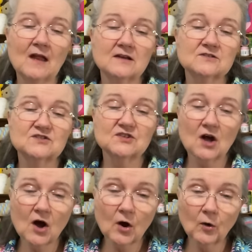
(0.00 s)

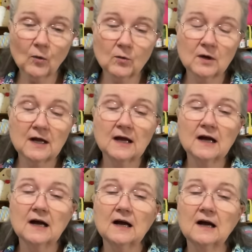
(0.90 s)
so
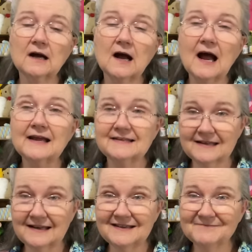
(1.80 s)
I
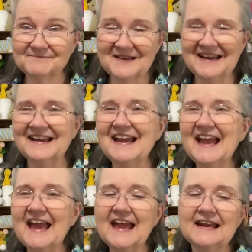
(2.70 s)
did it.
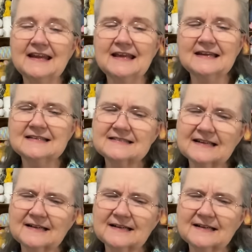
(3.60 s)
And it is